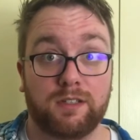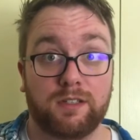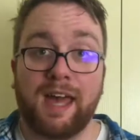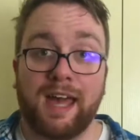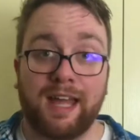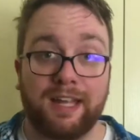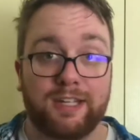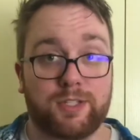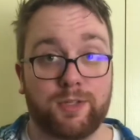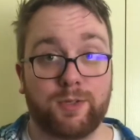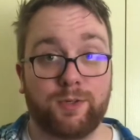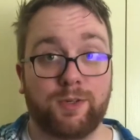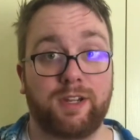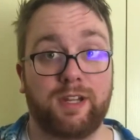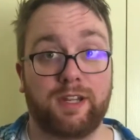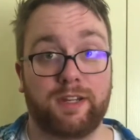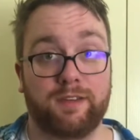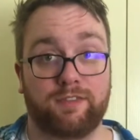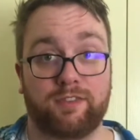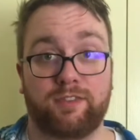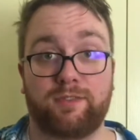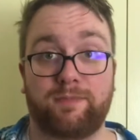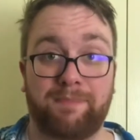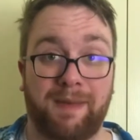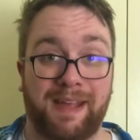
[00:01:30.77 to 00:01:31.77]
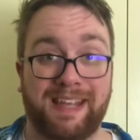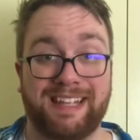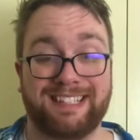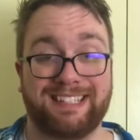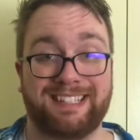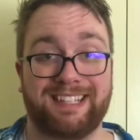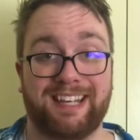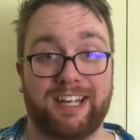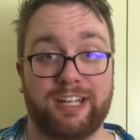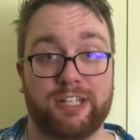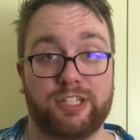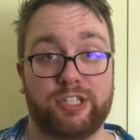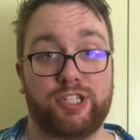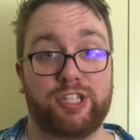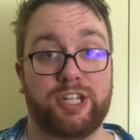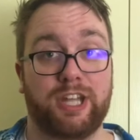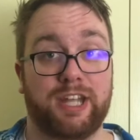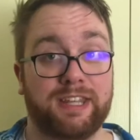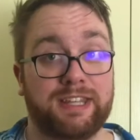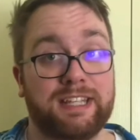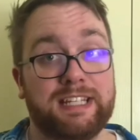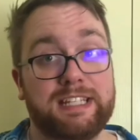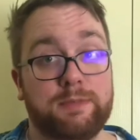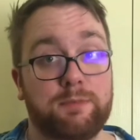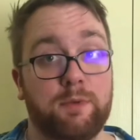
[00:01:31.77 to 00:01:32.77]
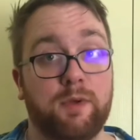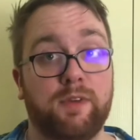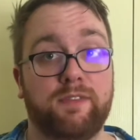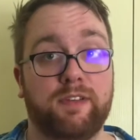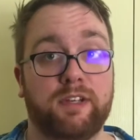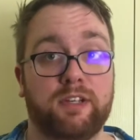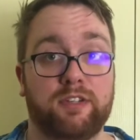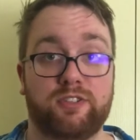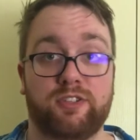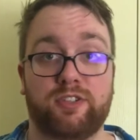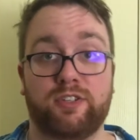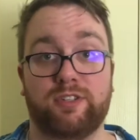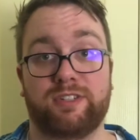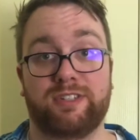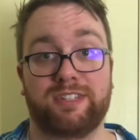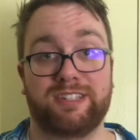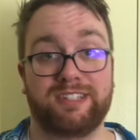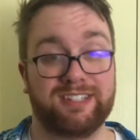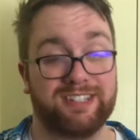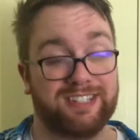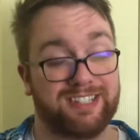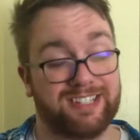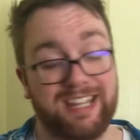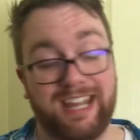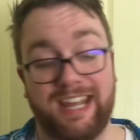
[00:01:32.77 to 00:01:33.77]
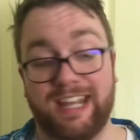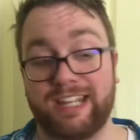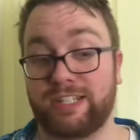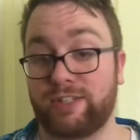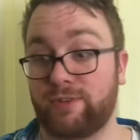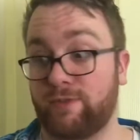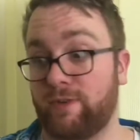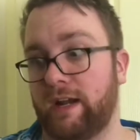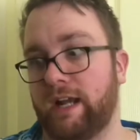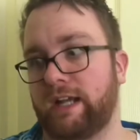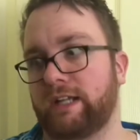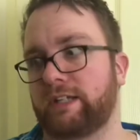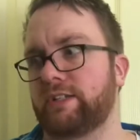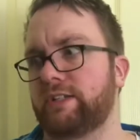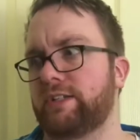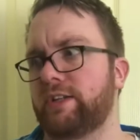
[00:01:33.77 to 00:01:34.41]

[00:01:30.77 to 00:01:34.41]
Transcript: And talking of space age shit, this movie introduces the Tesseract,